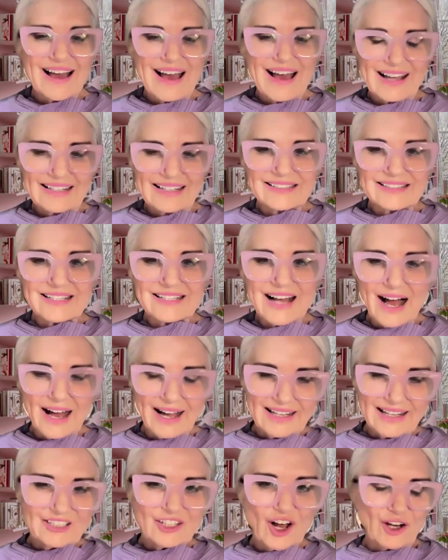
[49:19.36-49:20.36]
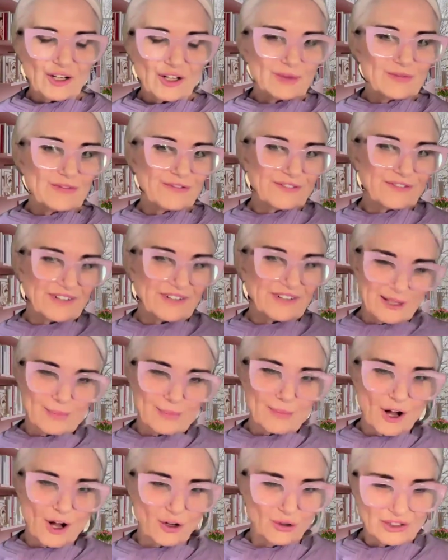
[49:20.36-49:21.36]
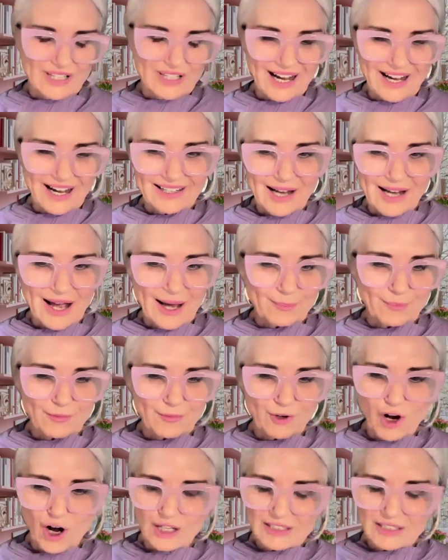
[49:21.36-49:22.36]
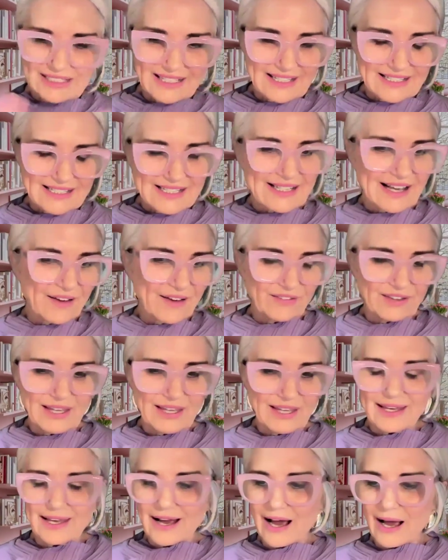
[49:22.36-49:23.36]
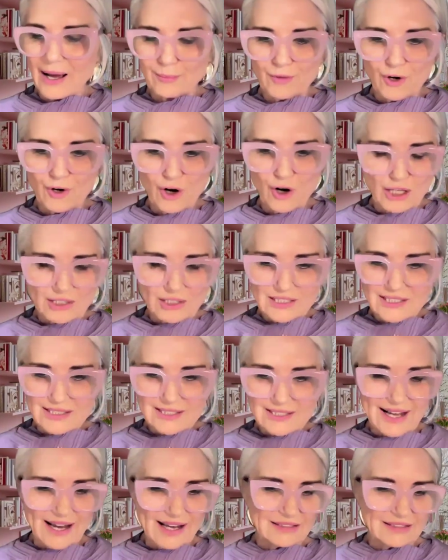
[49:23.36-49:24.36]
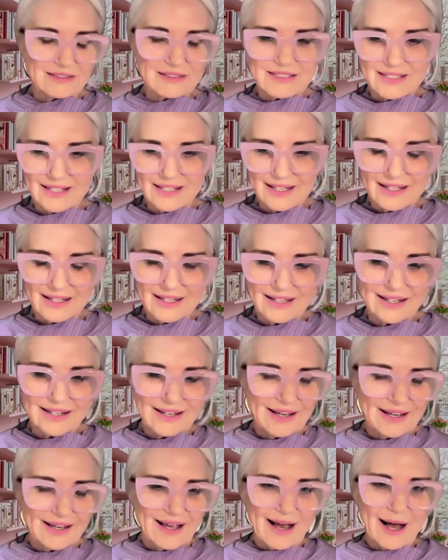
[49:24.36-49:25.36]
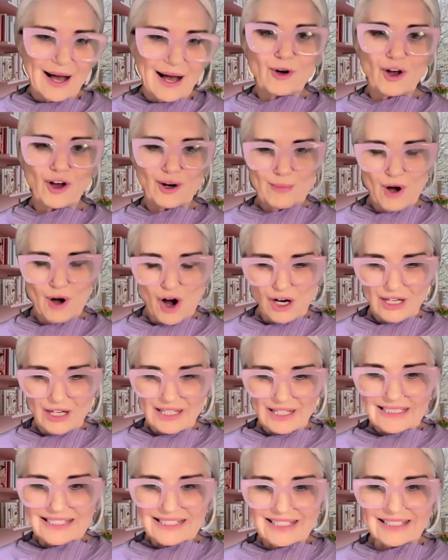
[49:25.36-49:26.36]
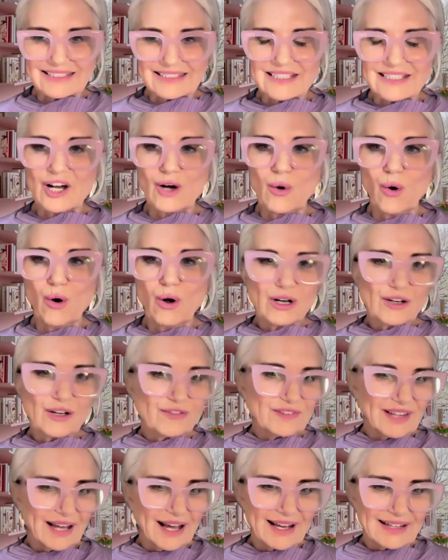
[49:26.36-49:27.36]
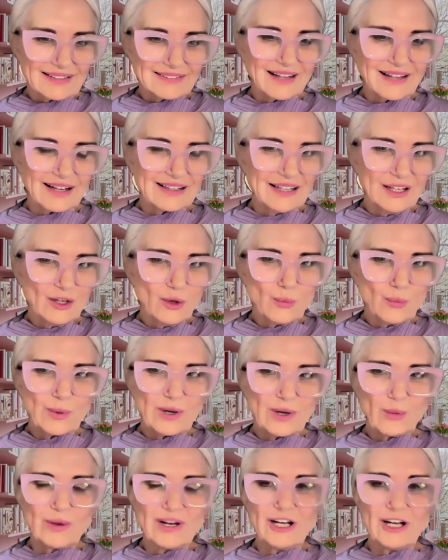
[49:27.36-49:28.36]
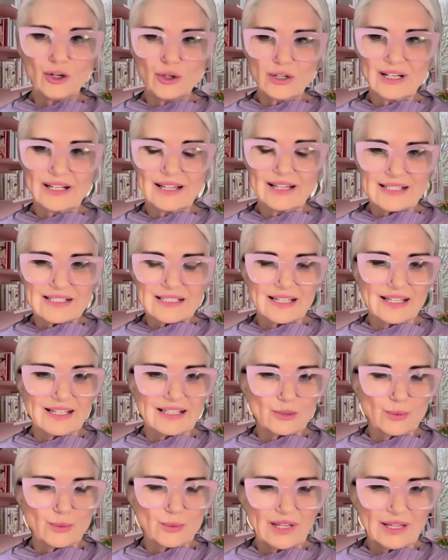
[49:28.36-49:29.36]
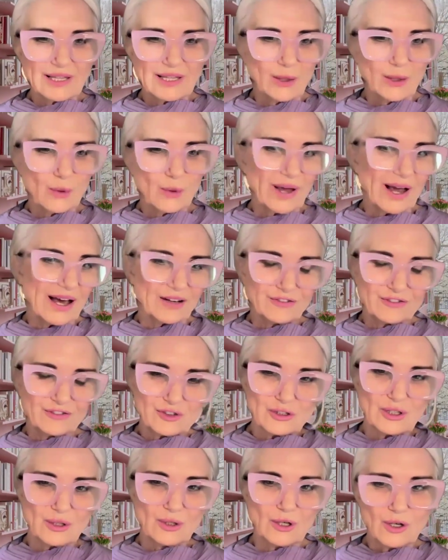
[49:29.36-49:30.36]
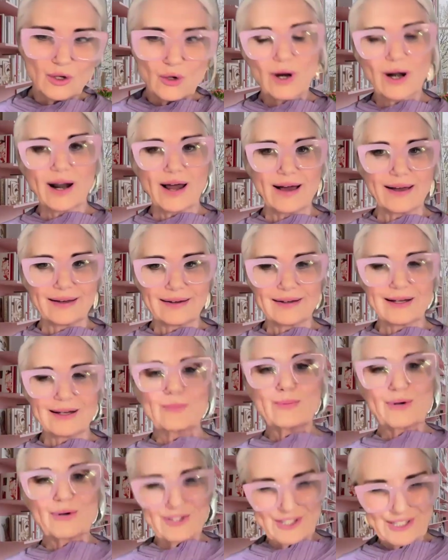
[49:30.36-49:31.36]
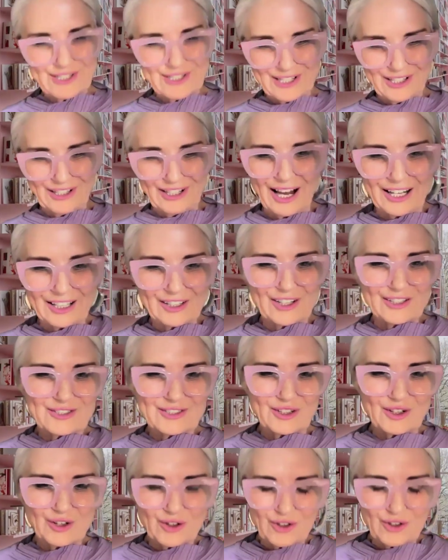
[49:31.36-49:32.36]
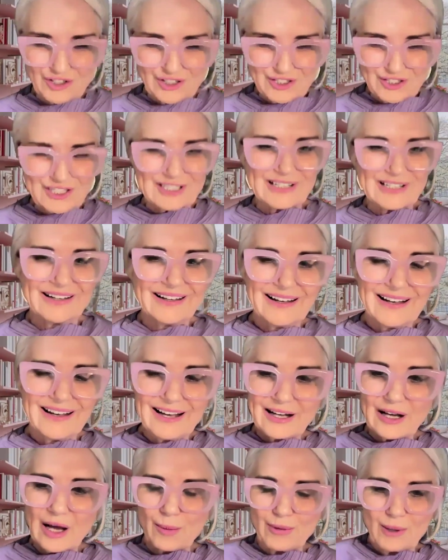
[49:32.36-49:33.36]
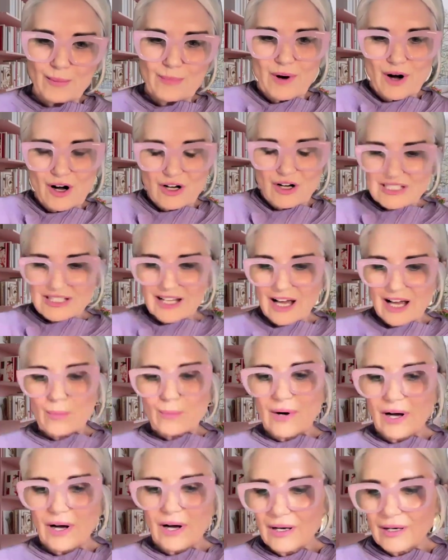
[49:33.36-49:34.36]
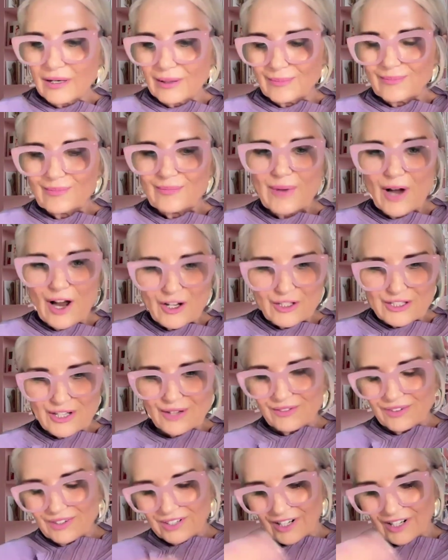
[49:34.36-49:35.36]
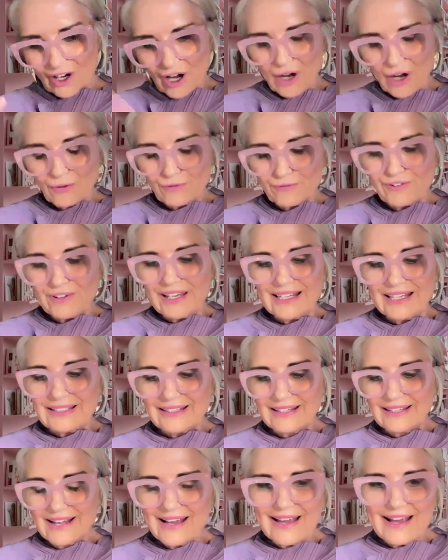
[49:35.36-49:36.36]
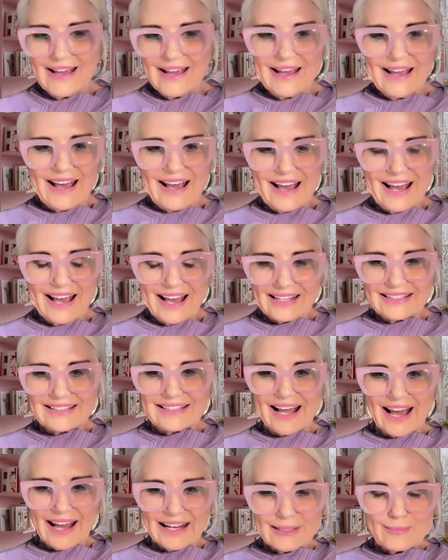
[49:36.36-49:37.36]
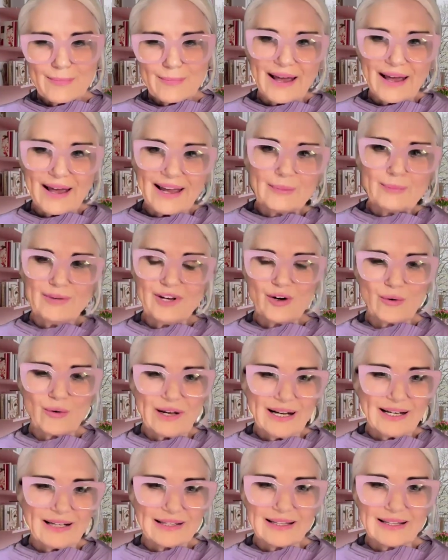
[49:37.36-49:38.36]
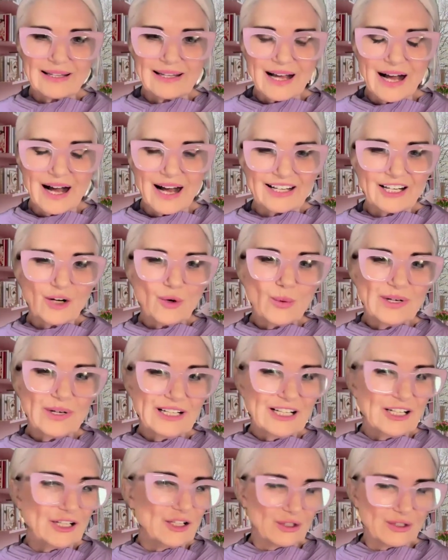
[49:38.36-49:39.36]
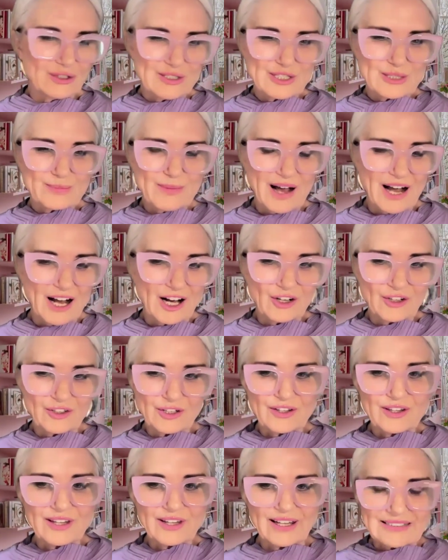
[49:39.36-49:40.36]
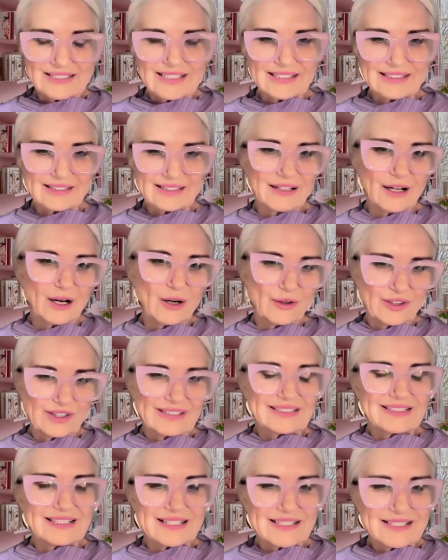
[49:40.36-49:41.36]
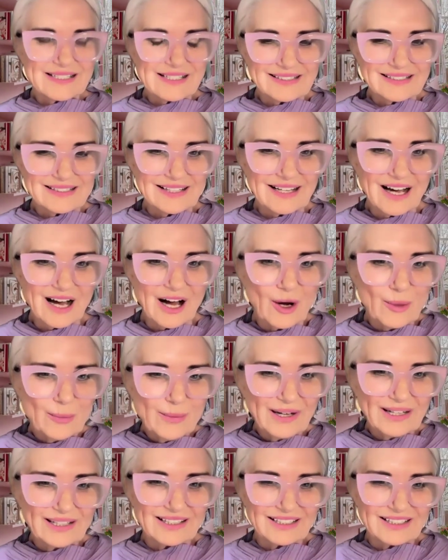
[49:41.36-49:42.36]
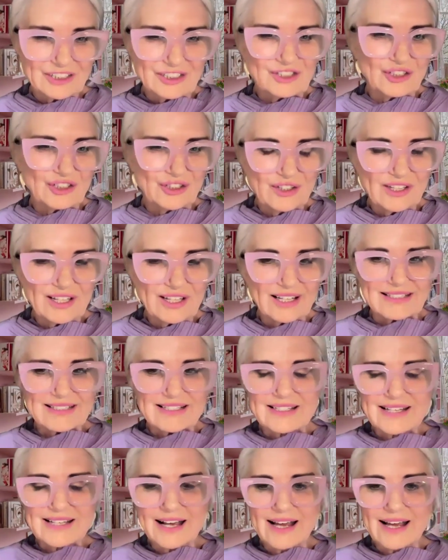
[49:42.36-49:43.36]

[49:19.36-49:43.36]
And I don't fit the mold. I'm not tech savvy. I'm not salesy. I'm not a marketer. So all of that, I think when we look at these things, we think we have to look like a person, like those gurus coming past our post, our feed. And that made me really think, I don't want to lose my own authenticity. How am I going to do this?